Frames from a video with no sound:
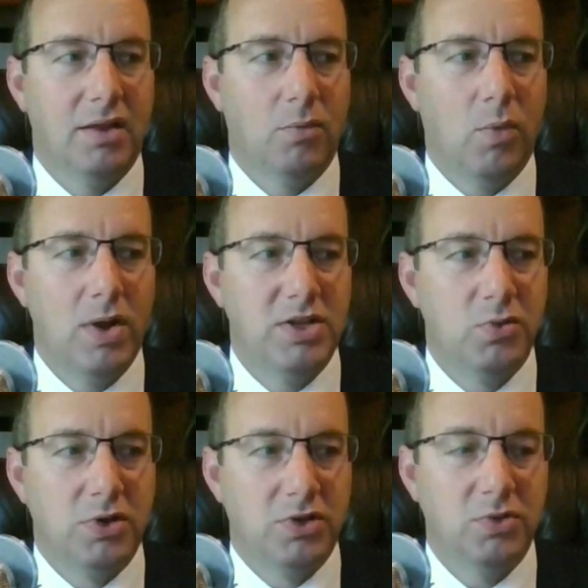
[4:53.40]
When
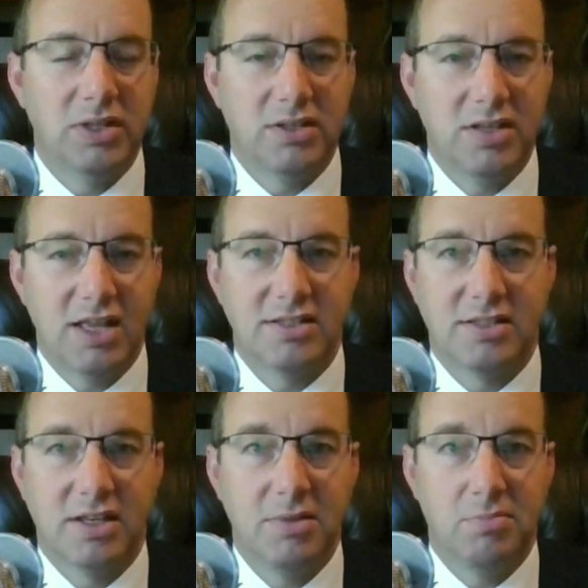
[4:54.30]
you were doing the test,
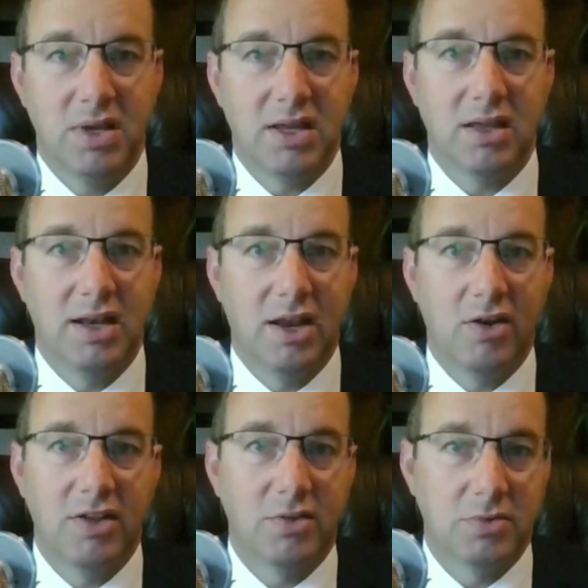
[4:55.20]
did he pick an
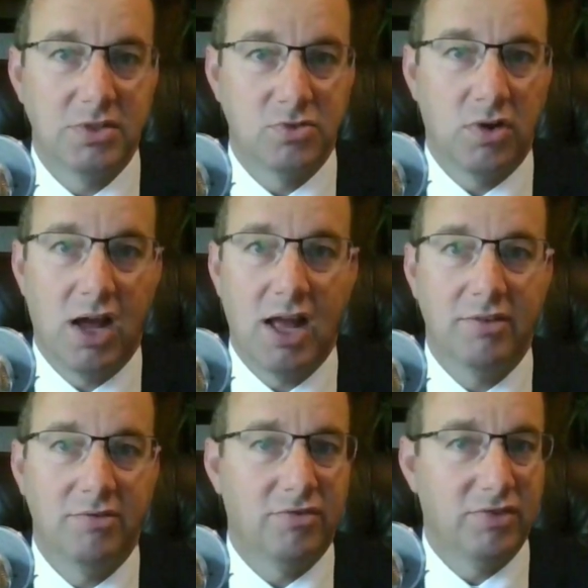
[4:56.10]
area that was
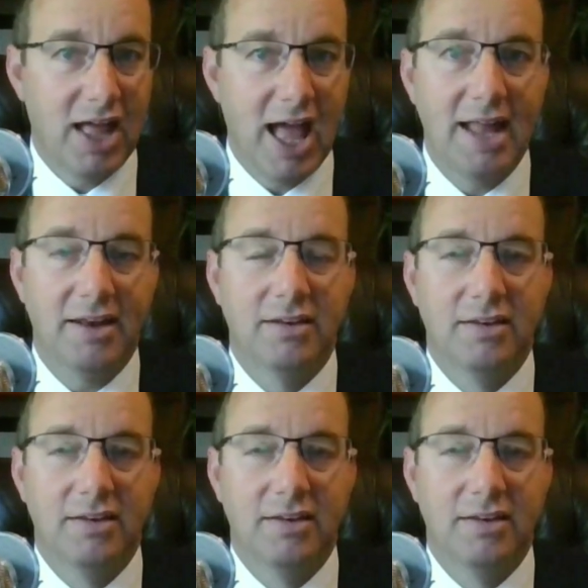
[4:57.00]
dry, flat,